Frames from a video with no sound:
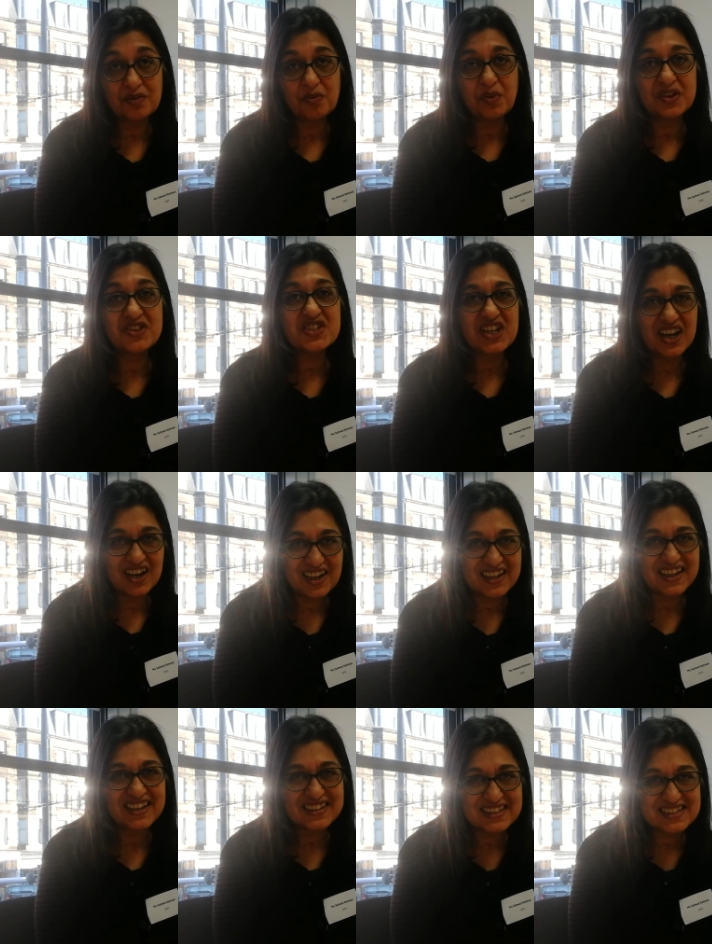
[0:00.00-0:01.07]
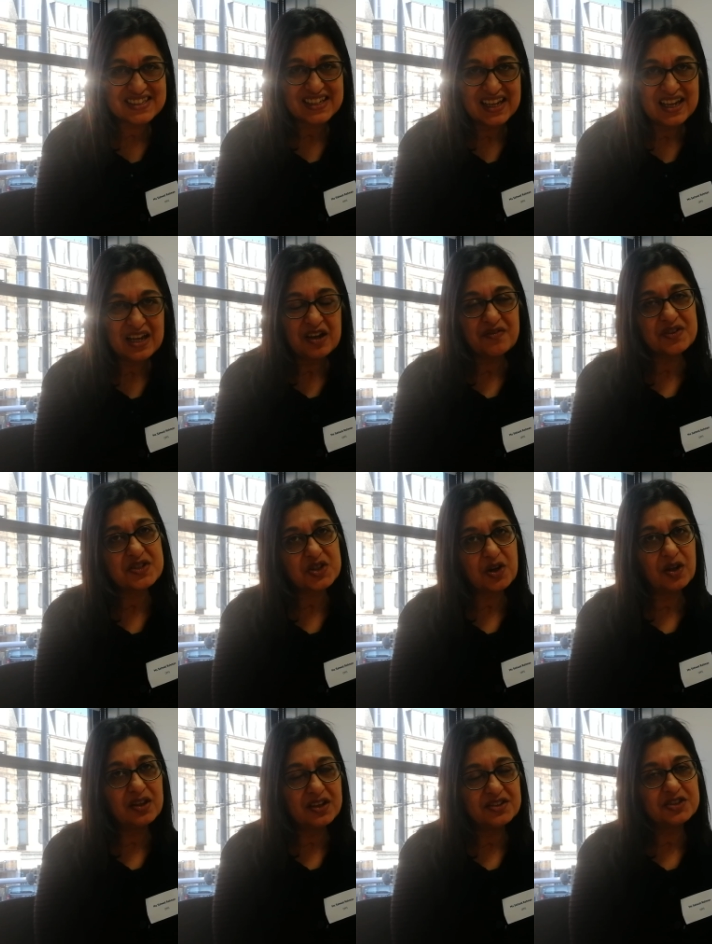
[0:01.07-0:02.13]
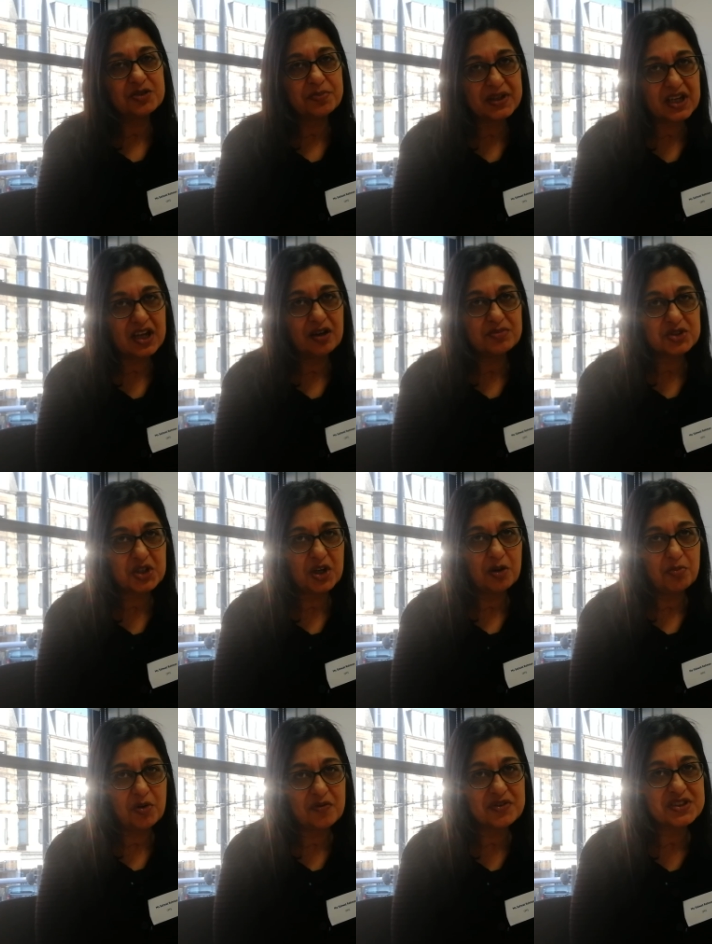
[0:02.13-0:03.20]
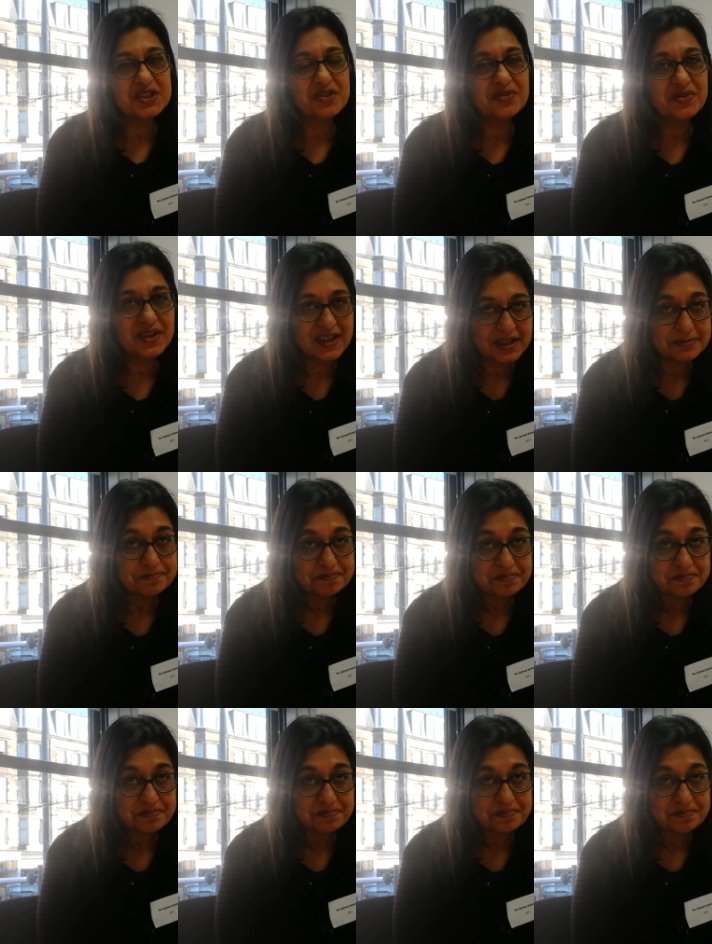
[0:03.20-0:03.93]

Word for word: with targets for Scotland to become child poverty free.